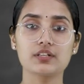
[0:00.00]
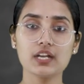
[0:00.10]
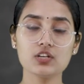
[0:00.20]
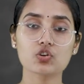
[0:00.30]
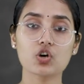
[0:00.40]

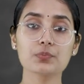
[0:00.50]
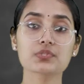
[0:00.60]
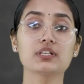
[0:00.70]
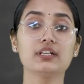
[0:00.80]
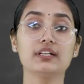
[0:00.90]

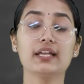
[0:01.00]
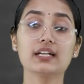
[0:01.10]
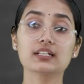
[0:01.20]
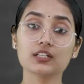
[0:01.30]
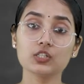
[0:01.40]
raindrops
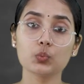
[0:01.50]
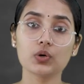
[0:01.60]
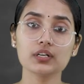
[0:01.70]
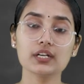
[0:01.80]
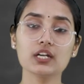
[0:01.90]
get
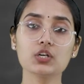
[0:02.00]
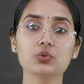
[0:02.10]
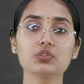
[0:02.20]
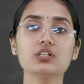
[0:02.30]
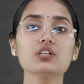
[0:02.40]
converted
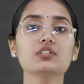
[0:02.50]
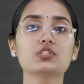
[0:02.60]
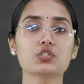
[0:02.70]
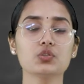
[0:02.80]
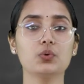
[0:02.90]
into the
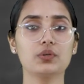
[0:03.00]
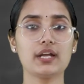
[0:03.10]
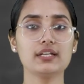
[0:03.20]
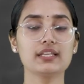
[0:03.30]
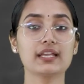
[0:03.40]
snow, right?